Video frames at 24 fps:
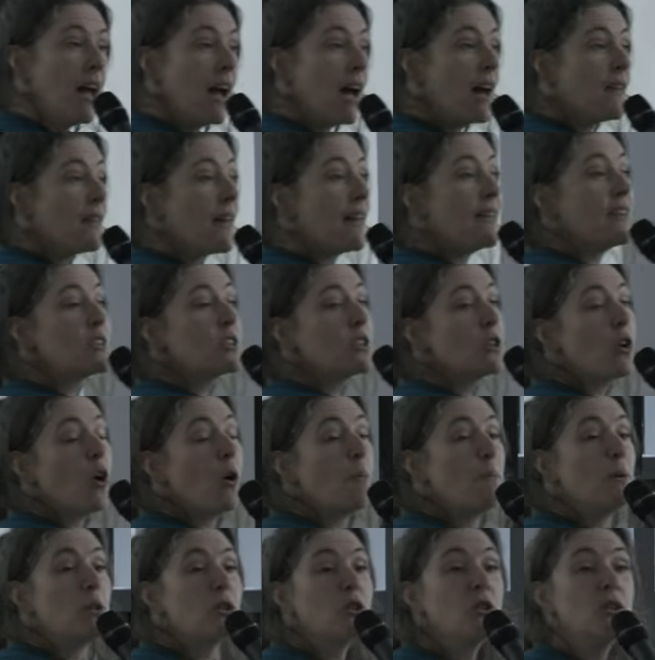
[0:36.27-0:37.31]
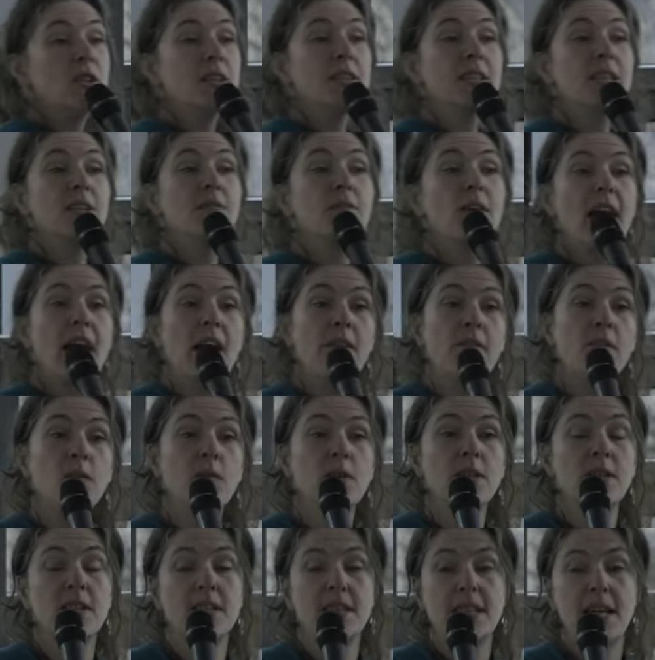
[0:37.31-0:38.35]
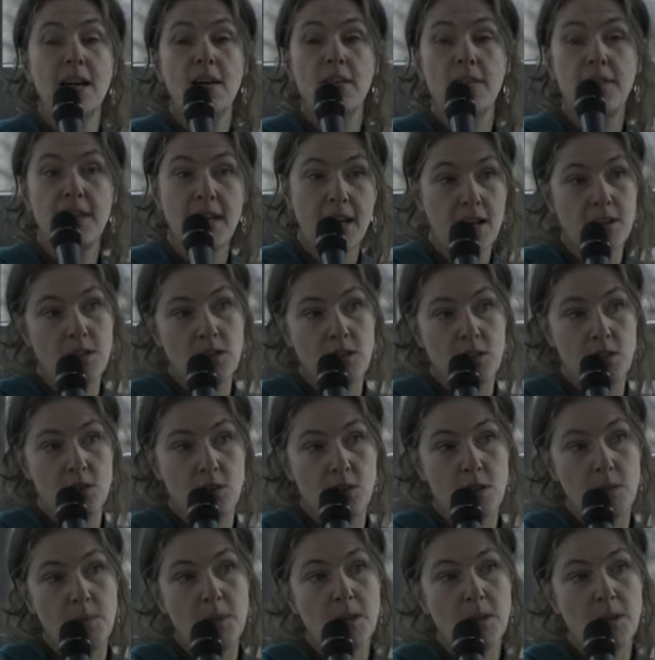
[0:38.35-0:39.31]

and then there's an opportunity for everyone to tell their story,